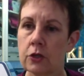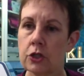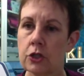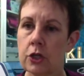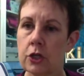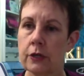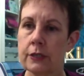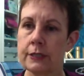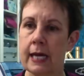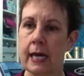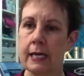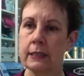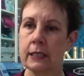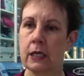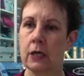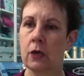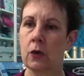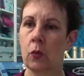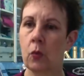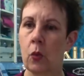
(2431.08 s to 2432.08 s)
Sharon's
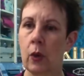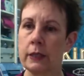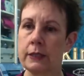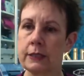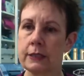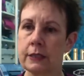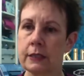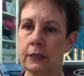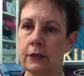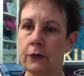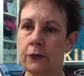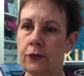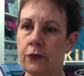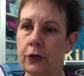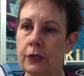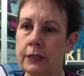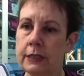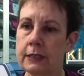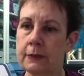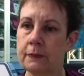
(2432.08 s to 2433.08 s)
asking, what's the
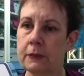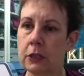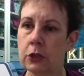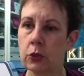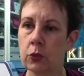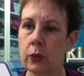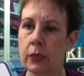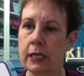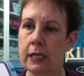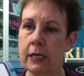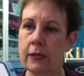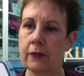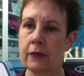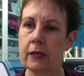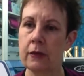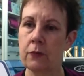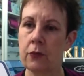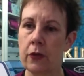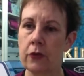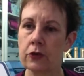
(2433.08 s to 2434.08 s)
difference between
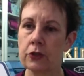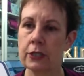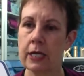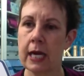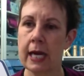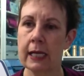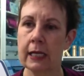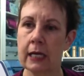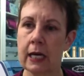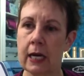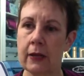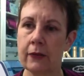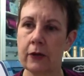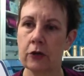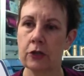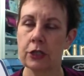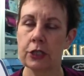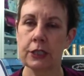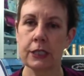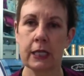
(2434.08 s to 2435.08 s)
the Brother Scan and Cut and the
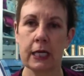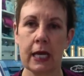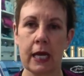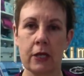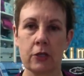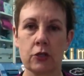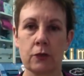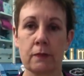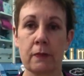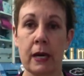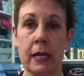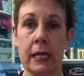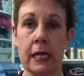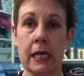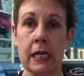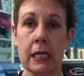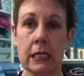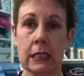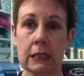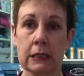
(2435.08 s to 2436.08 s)
Artistic Edge?
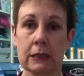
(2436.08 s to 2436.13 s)
Money.